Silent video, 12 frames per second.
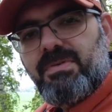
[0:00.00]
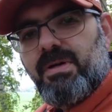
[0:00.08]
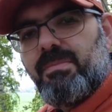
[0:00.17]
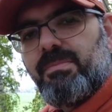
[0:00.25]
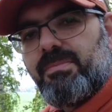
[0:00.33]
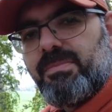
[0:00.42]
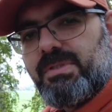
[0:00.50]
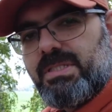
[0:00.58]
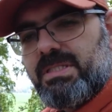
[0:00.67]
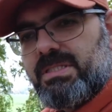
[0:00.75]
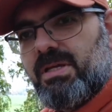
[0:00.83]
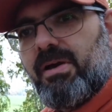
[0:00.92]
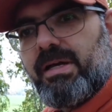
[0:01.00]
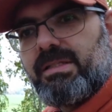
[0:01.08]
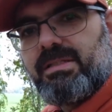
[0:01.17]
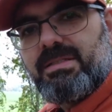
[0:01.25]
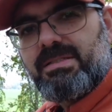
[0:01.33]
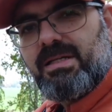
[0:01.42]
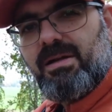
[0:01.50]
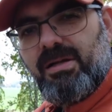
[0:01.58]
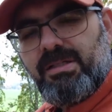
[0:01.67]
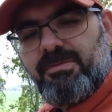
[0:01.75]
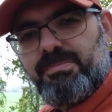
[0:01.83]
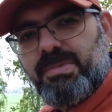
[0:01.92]
from this side is
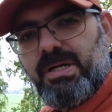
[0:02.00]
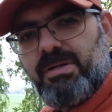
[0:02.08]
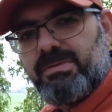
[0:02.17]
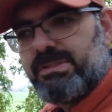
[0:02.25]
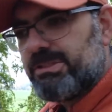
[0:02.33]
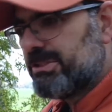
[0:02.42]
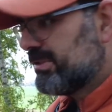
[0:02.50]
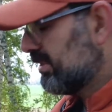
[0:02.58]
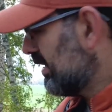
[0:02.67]
kind of brownish,